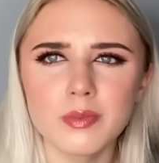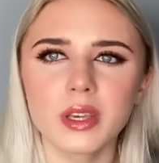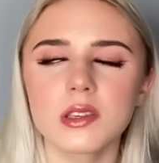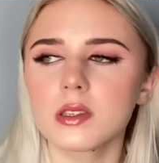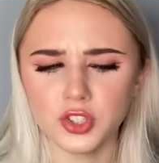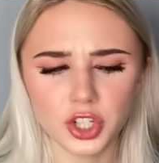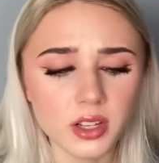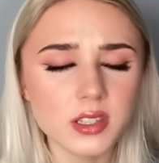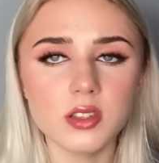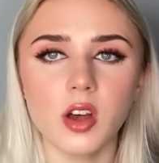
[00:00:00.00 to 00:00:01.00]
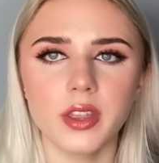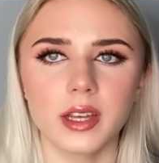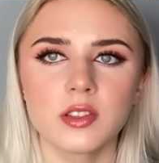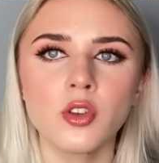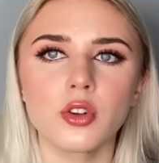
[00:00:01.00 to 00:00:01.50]
because chances are that
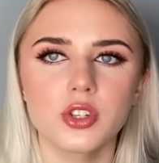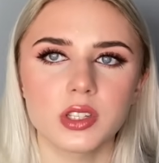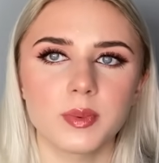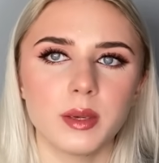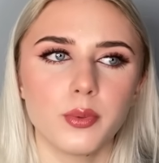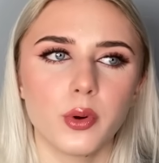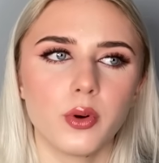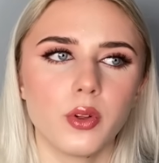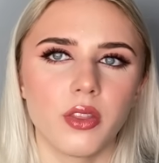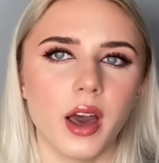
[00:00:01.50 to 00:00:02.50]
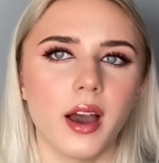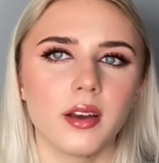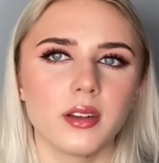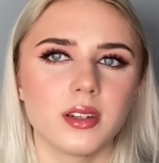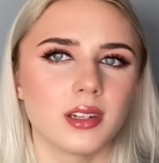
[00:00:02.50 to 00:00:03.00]
it's not just people that
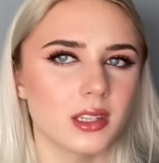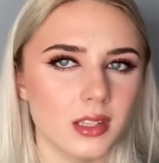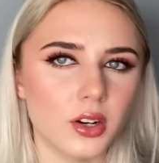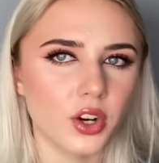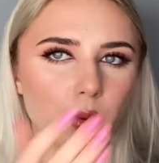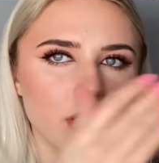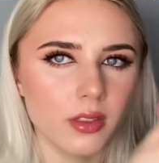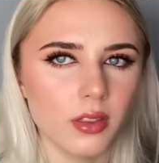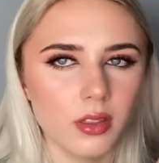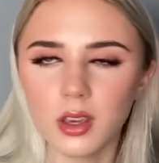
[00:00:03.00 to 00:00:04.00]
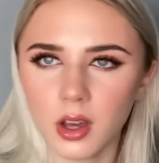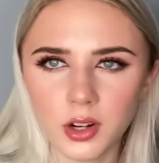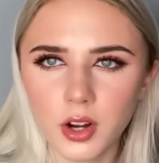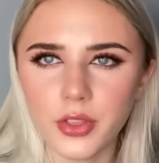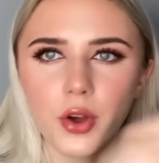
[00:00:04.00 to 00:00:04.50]
disagree with the
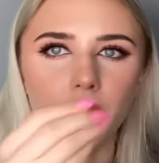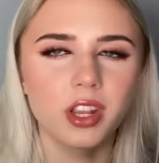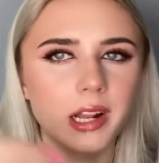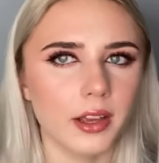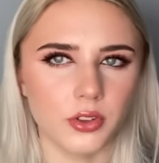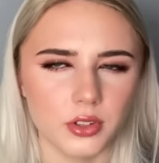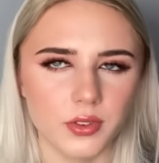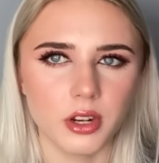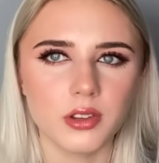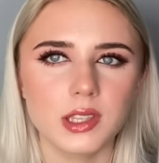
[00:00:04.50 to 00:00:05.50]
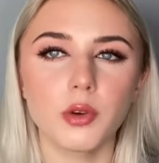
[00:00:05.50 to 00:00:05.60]
girl that are going to click on those videos.